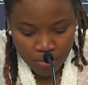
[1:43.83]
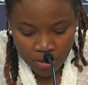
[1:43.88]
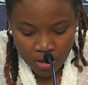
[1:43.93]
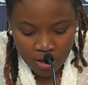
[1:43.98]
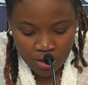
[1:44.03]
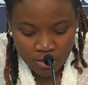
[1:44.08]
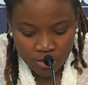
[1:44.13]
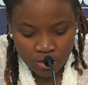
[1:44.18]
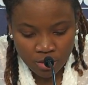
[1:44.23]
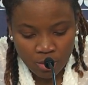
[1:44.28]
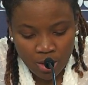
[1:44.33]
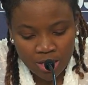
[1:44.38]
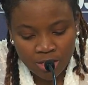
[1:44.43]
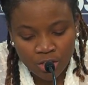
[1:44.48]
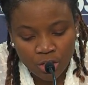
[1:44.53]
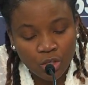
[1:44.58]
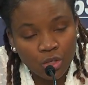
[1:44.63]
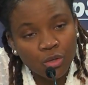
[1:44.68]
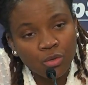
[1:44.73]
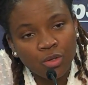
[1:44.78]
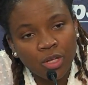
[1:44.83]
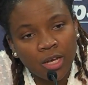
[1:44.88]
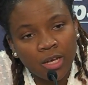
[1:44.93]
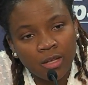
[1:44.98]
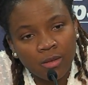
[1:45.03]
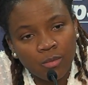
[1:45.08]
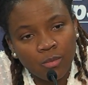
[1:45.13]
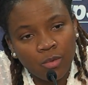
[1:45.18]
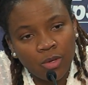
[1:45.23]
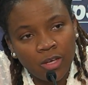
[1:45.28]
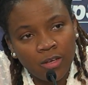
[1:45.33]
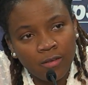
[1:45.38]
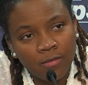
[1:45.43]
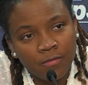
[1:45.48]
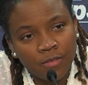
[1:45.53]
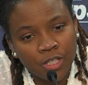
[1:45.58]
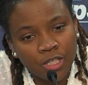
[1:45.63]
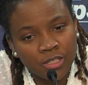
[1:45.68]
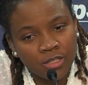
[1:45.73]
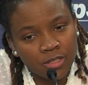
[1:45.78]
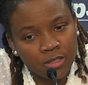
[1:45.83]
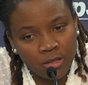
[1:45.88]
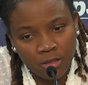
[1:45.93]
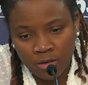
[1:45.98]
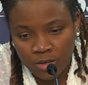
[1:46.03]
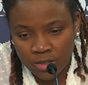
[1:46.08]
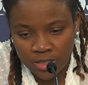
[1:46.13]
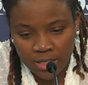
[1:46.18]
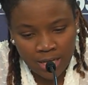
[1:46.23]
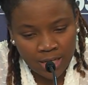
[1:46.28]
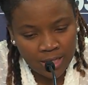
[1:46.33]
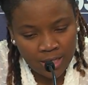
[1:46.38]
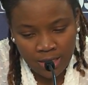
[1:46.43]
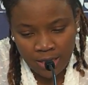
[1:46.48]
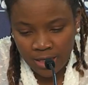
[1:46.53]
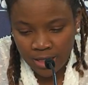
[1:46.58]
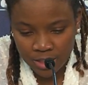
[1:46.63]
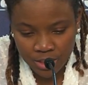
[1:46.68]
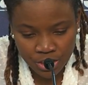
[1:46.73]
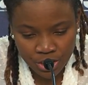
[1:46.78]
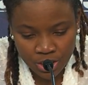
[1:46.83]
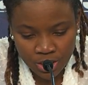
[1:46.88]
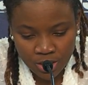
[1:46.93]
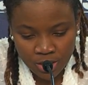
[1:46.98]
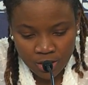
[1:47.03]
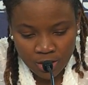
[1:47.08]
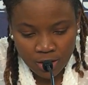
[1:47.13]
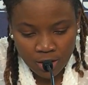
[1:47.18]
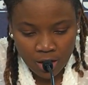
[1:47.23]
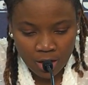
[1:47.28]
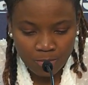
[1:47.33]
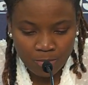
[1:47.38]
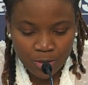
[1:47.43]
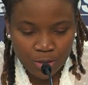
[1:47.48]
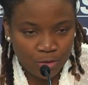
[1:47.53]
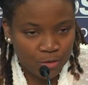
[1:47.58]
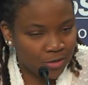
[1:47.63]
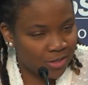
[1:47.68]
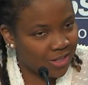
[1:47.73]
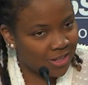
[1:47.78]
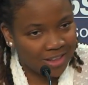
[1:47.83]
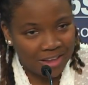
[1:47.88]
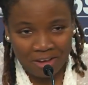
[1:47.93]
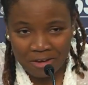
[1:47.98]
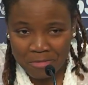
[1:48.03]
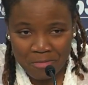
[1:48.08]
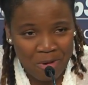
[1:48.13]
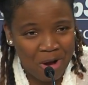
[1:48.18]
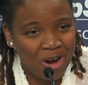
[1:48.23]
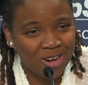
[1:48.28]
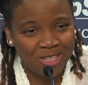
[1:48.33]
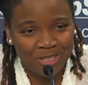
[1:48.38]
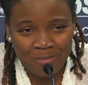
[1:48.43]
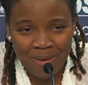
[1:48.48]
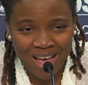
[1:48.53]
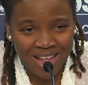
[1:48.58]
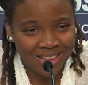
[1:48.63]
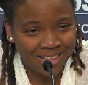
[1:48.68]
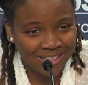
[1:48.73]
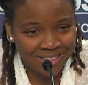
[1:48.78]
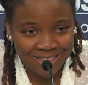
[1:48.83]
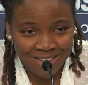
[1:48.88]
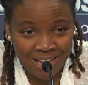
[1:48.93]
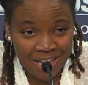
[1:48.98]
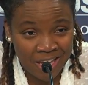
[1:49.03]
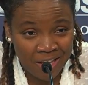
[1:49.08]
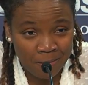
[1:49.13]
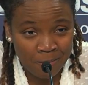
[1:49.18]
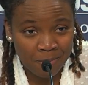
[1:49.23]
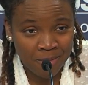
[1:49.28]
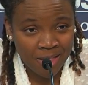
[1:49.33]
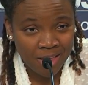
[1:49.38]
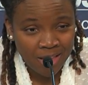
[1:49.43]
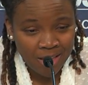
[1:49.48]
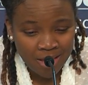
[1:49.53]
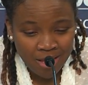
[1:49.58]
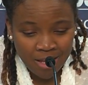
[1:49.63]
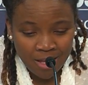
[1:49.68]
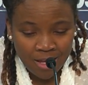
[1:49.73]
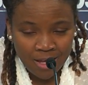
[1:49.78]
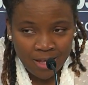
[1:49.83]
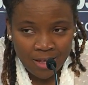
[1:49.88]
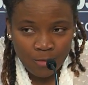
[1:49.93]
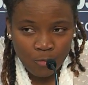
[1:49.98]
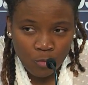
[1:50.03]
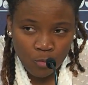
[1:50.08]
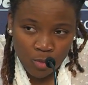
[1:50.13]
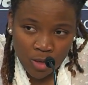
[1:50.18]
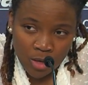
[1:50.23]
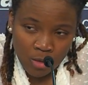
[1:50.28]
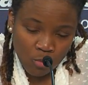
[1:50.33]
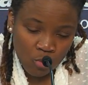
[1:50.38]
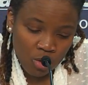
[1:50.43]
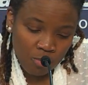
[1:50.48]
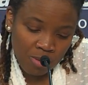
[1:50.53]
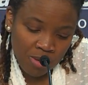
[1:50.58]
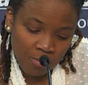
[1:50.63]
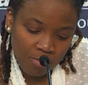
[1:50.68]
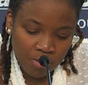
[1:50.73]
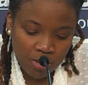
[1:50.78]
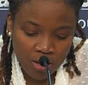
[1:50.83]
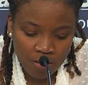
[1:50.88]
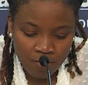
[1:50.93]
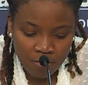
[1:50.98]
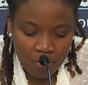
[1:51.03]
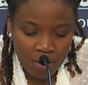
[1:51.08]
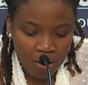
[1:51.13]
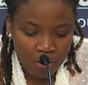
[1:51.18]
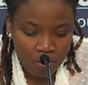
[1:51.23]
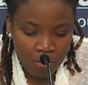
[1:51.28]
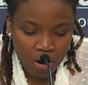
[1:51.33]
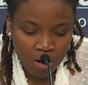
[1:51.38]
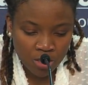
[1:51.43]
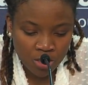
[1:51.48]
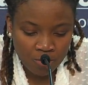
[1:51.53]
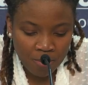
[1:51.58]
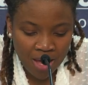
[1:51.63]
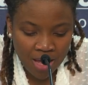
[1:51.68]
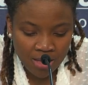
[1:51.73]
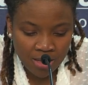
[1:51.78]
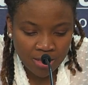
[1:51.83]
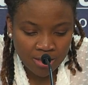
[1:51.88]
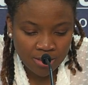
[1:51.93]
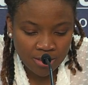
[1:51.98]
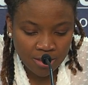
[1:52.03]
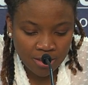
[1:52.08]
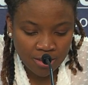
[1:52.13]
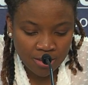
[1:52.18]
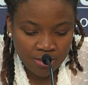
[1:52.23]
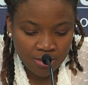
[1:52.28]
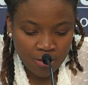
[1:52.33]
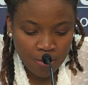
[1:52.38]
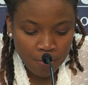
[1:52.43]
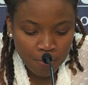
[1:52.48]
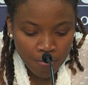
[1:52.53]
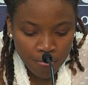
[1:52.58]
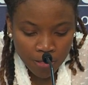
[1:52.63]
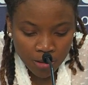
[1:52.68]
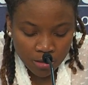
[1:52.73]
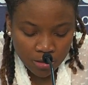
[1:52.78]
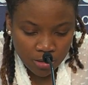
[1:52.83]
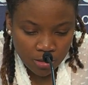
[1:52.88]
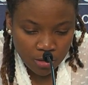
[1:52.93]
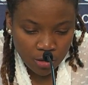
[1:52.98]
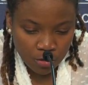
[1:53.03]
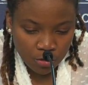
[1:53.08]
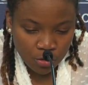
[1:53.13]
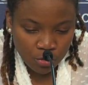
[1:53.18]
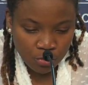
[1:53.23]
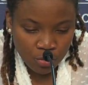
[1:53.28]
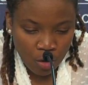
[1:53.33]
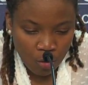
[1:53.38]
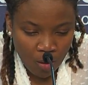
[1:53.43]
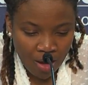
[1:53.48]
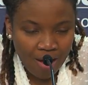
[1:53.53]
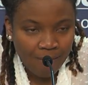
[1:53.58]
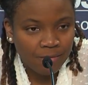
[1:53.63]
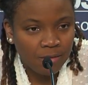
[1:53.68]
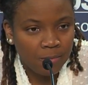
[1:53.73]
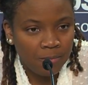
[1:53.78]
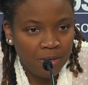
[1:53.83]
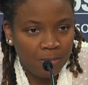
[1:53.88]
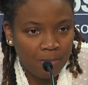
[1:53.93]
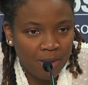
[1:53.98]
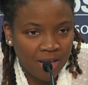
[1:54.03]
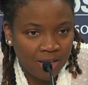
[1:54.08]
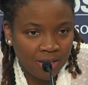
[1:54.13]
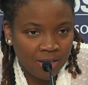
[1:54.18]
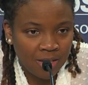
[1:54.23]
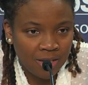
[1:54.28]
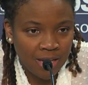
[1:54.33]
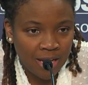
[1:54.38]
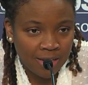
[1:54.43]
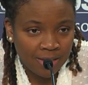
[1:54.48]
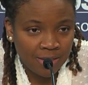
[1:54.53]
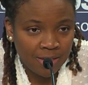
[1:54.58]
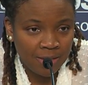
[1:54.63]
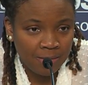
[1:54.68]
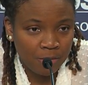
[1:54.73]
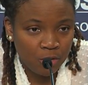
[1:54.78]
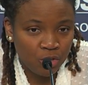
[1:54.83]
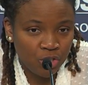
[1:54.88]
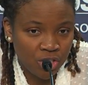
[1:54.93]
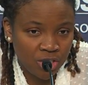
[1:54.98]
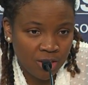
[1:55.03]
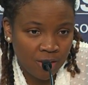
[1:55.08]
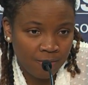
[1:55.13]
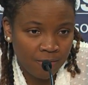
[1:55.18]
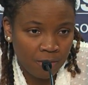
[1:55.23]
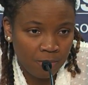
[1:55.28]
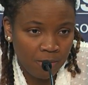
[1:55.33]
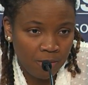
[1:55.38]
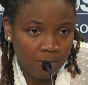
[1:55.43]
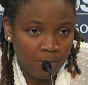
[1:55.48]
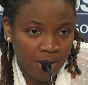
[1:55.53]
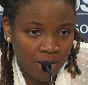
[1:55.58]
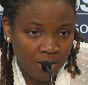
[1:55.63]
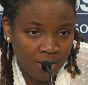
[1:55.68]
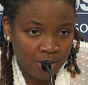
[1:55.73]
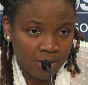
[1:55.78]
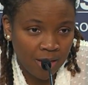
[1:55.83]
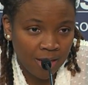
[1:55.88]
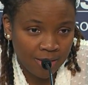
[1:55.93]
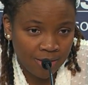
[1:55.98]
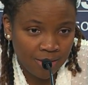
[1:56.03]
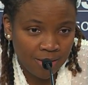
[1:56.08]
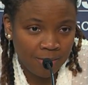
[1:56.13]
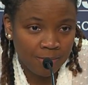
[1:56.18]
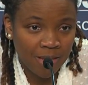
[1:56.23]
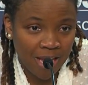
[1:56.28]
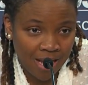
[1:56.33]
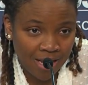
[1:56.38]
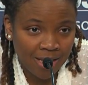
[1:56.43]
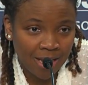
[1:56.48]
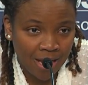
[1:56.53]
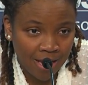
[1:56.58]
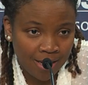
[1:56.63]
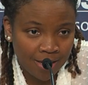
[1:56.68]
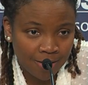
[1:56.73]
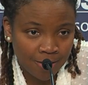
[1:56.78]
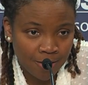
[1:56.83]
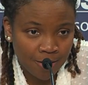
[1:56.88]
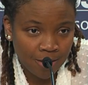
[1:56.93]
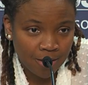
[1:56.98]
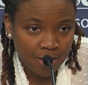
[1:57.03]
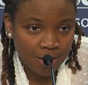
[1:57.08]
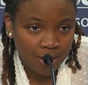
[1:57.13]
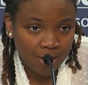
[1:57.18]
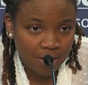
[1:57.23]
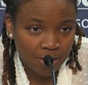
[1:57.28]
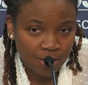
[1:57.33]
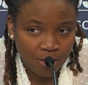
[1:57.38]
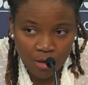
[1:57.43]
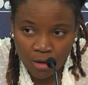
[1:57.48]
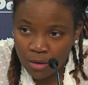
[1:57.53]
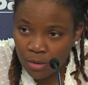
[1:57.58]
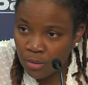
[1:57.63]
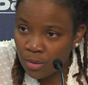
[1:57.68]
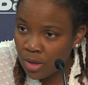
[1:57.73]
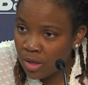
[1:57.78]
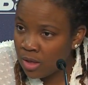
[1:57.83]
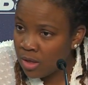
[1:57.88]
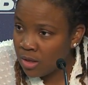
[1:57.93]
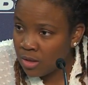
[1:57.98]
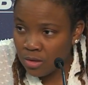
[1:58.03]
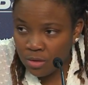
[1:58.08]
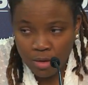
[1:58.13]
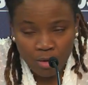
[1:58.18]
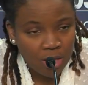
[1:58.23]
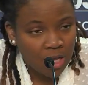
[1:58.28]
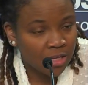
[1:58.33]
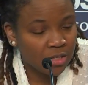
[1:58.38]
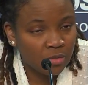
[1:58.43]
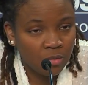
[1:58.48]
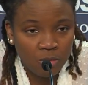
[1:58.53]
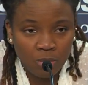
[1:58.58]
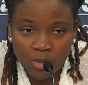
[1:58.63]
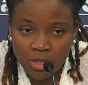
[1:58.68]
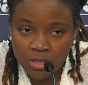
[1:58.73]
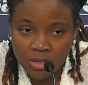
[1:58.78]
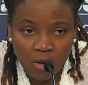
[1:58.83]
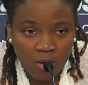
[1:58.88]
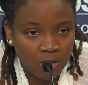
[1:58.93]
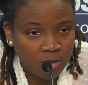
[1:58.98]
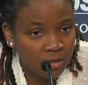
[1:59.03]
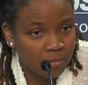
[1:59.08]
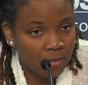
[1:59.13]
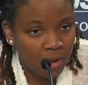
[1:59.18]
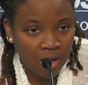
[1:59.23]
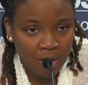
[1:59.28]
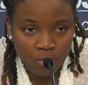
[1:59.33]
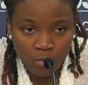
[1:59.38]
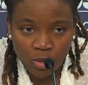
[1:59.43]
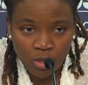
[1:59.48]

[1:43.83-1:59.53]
And so as a unit, we've just looked at each opportunity like a March Madness game. And what people love about March Madness is, you know, you don't have to be better than that team. You just have to be better than that team that night. And so, you know, that's what we talked about.